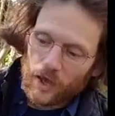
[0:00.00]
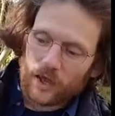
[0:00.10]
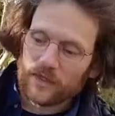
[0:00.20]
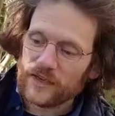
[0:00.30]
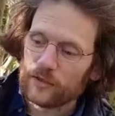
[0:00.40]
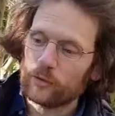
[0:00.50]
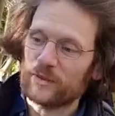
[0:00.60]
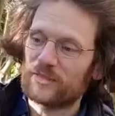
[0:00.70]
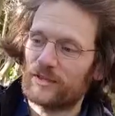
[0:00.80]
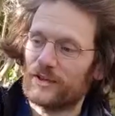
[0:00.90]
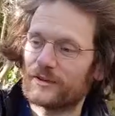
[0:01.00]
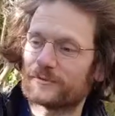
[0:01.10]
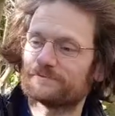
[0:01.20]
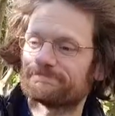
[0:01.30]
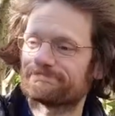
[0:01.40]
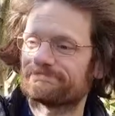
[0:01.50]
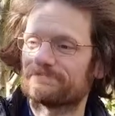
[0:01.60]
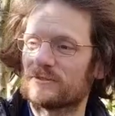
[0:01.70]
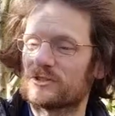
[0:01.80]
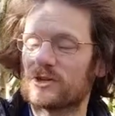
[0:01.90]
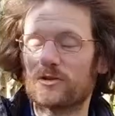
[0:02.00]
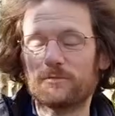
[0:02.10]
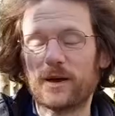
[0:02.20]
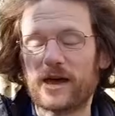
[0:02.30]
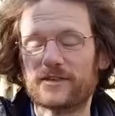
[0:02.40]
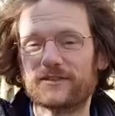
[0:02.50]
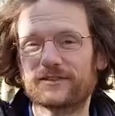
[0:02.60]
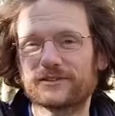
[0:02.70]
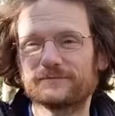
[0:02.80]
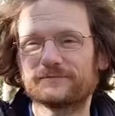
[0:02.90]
And this winter, just past,